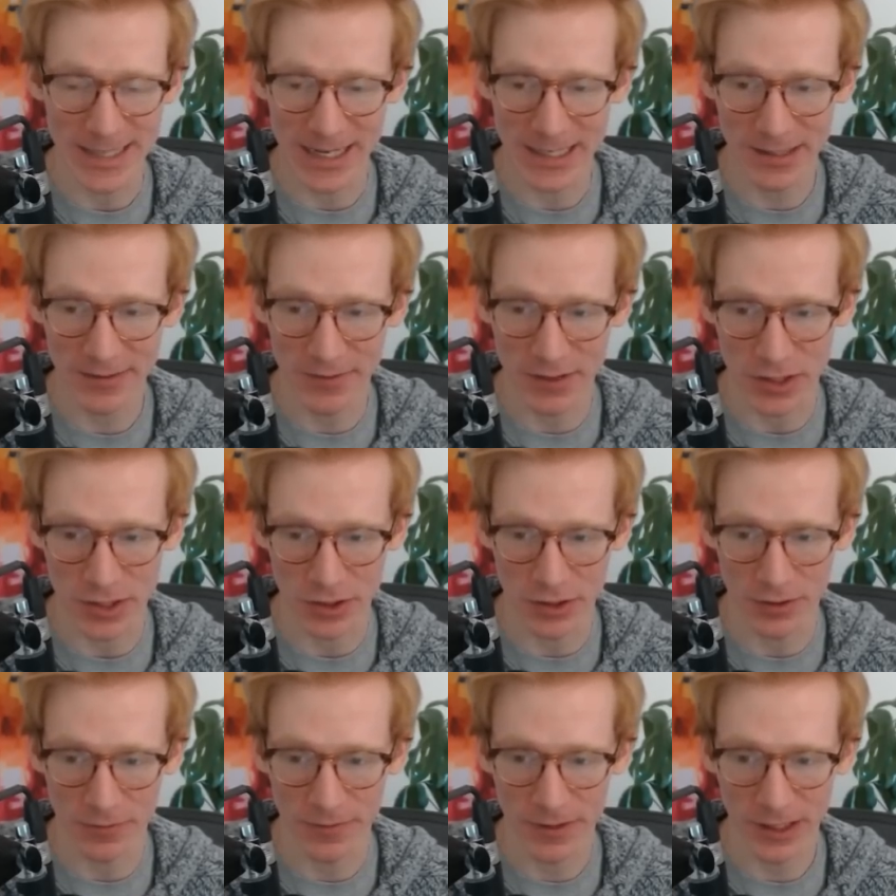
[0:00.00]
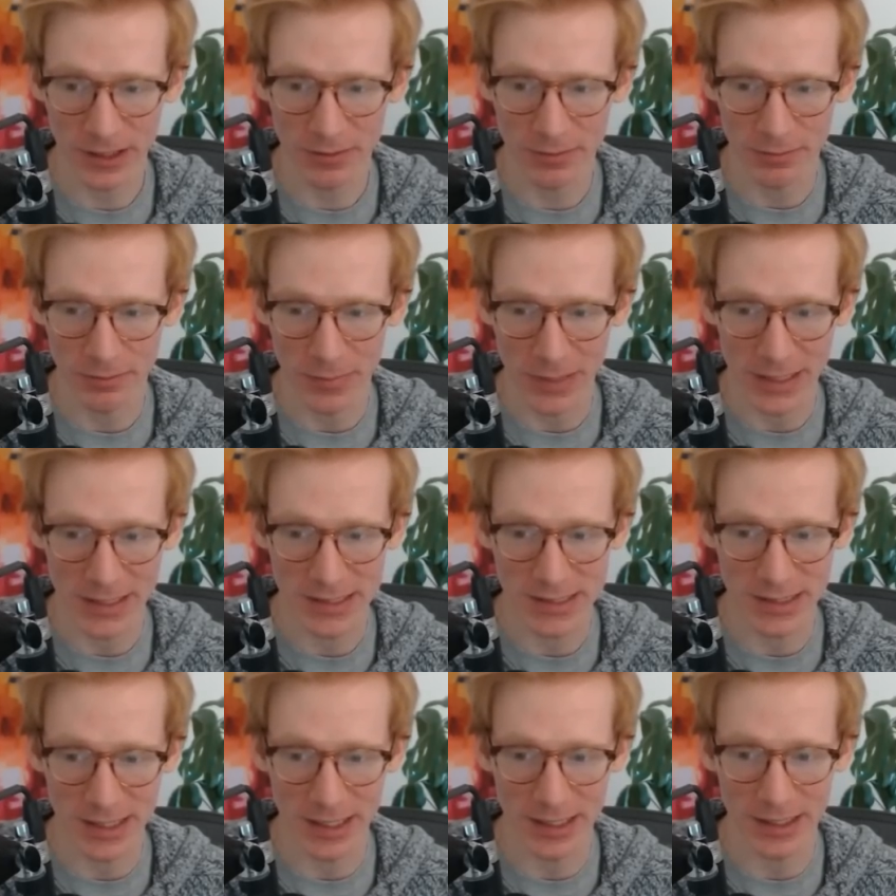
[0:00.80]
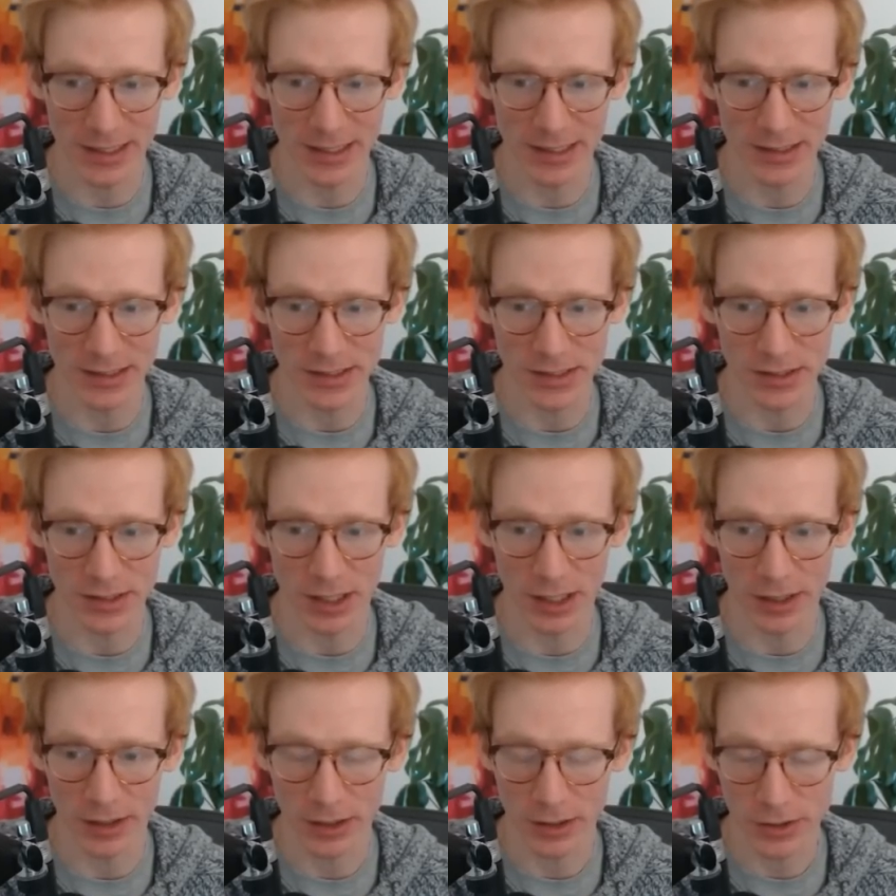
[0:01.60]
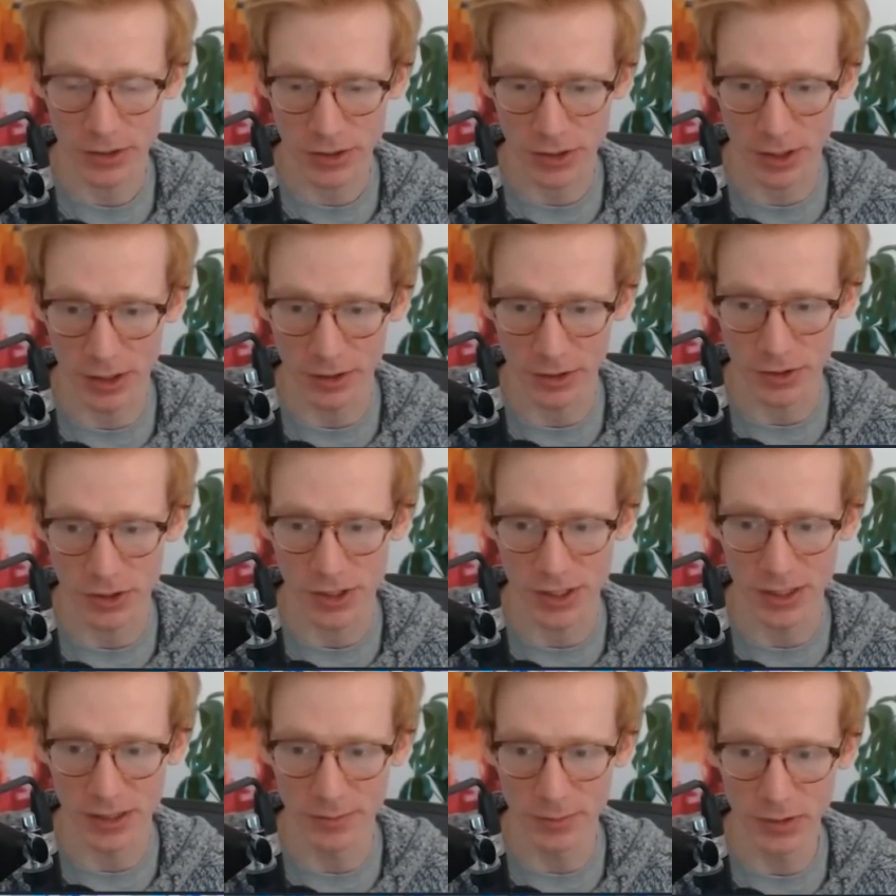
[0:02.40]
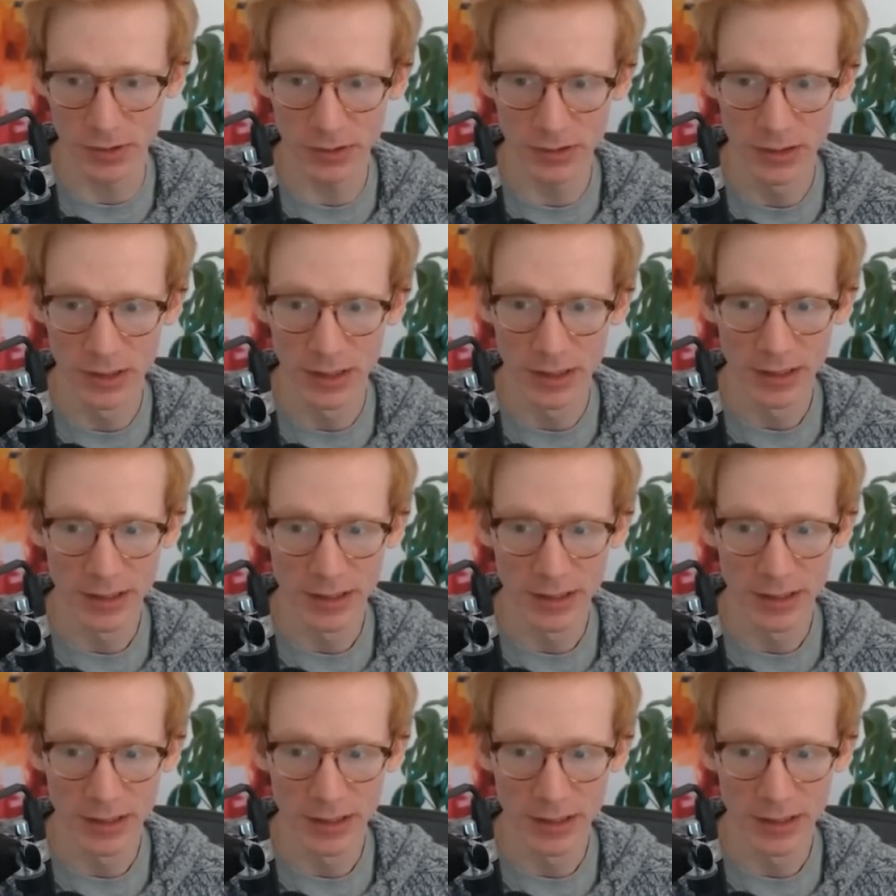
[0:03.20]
end of the turn effect means that it is not Shang-Chi-able,